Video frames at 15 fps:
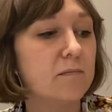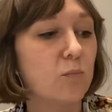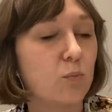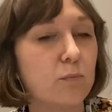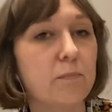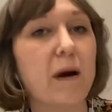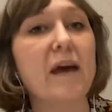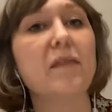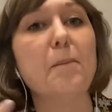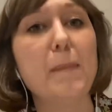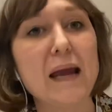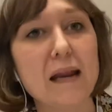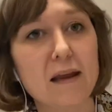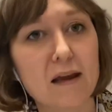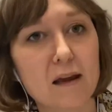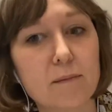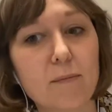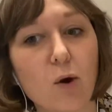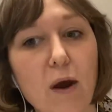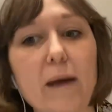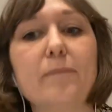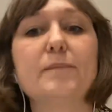by the media,
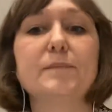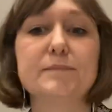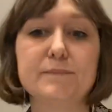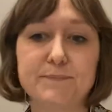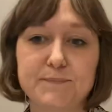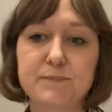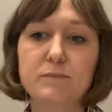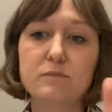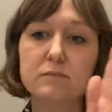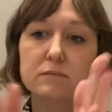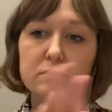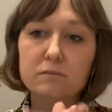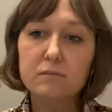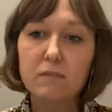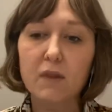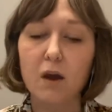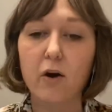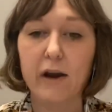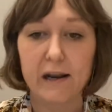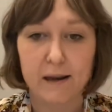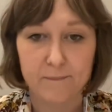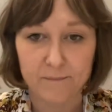okay?
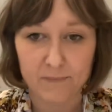Alrighty.